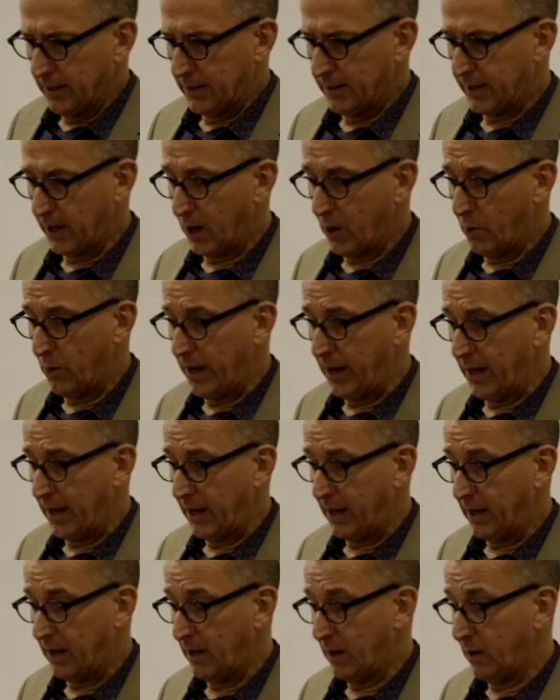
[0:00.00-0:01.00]
So
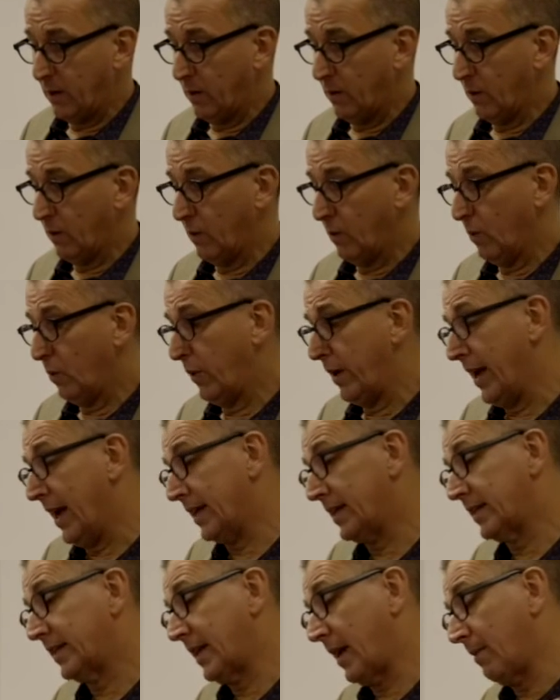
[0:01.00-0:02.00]
we
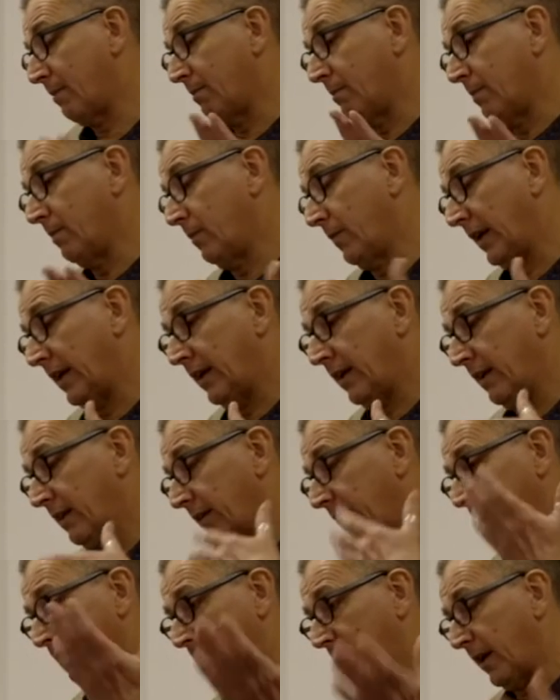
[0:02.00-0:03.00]
asked them, we
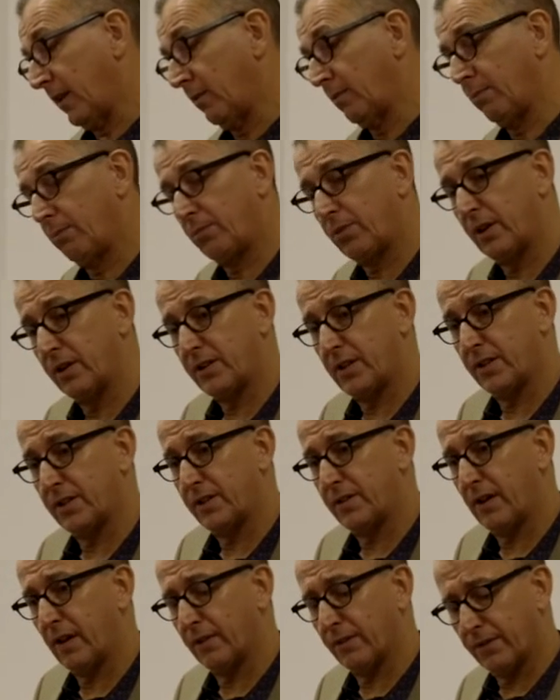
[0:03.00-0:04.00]
give them a little
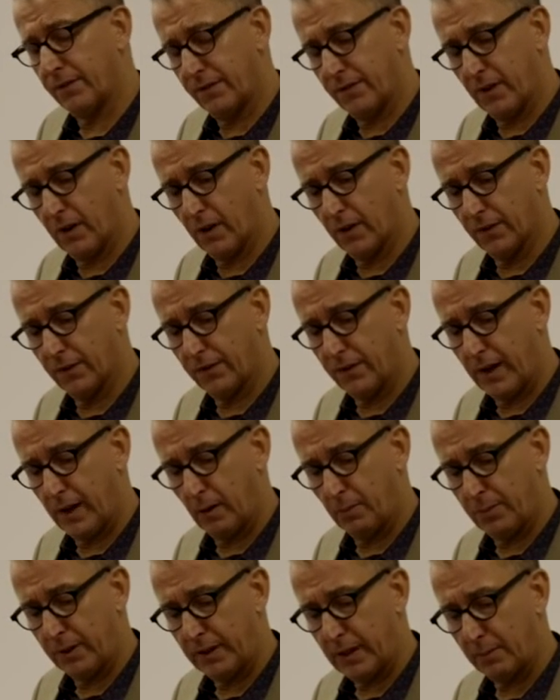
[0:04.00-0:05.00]
process of
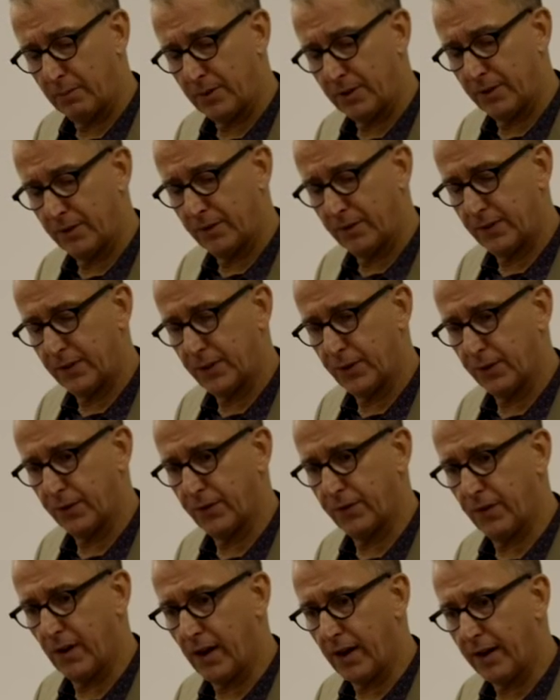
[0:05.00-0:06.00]
helping them to
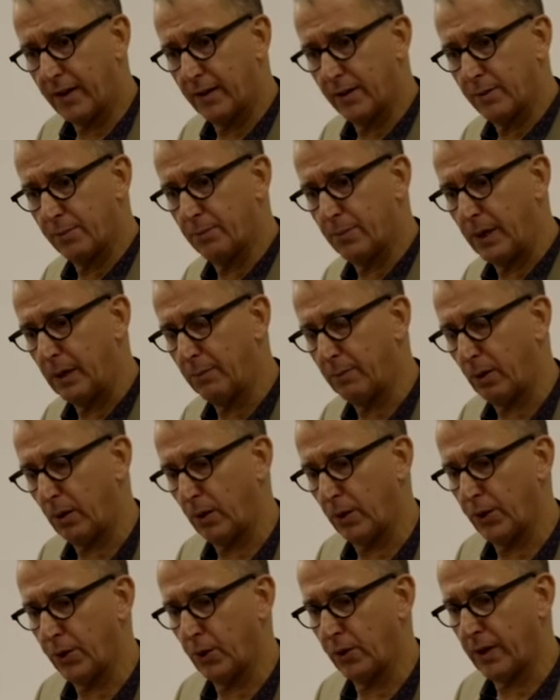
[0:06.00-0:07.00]
find
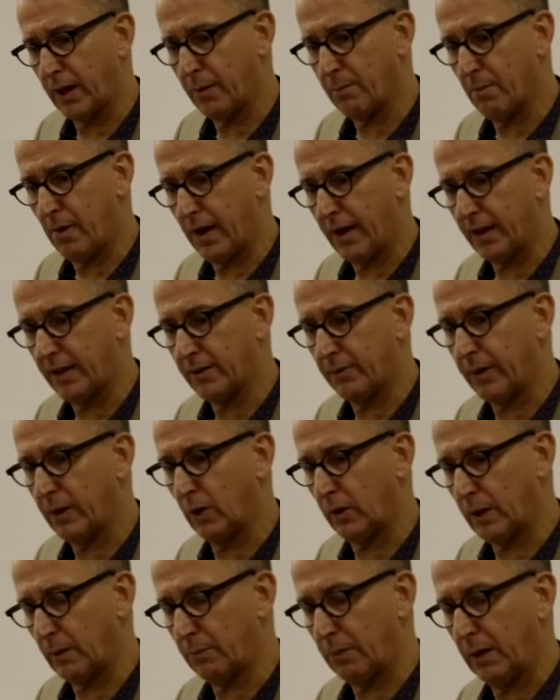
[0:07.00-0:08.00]
people who they might, we
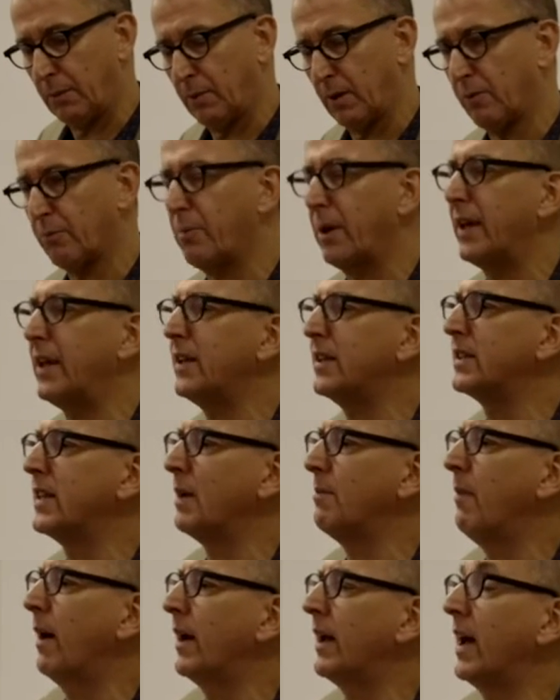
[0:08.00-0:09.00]
call them people of peace,
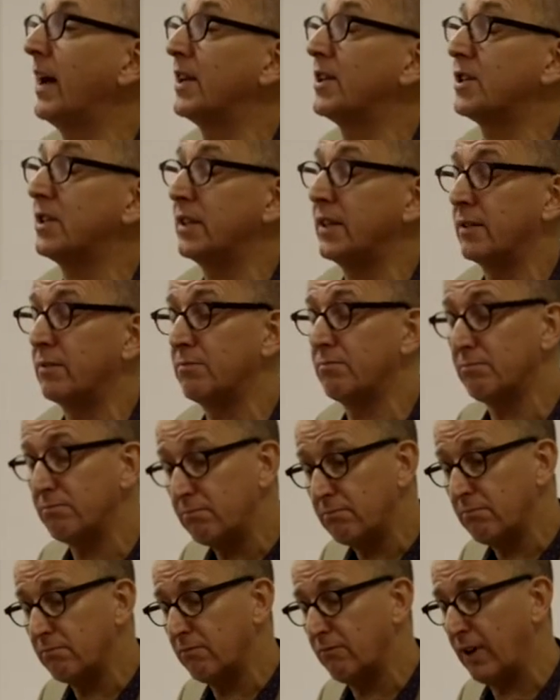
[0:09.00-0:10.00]
they might actually
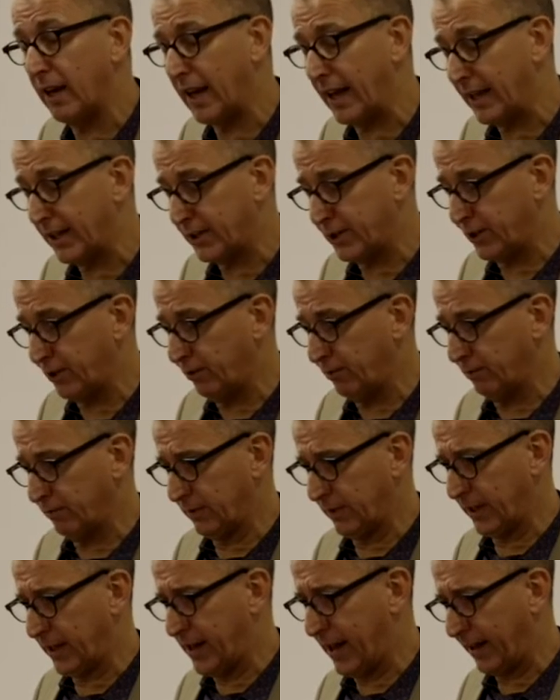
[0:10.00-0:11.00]
relate to,
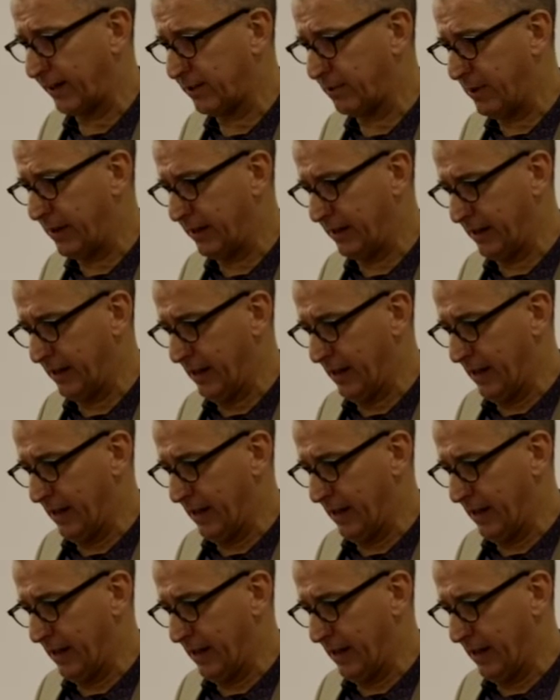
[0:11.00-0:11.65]
connect with,